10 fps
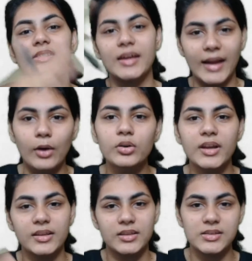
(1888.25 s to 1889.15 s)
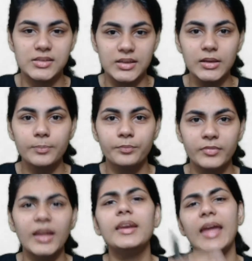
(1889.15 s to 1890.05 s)
surrounding this sea
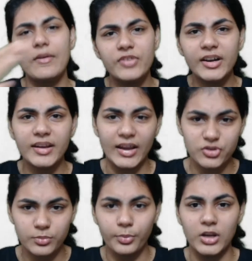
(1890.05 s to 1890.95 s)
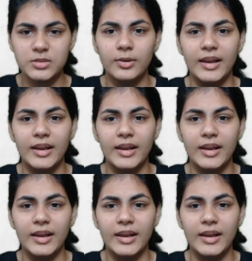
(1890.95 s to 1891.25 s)
in every direction possible,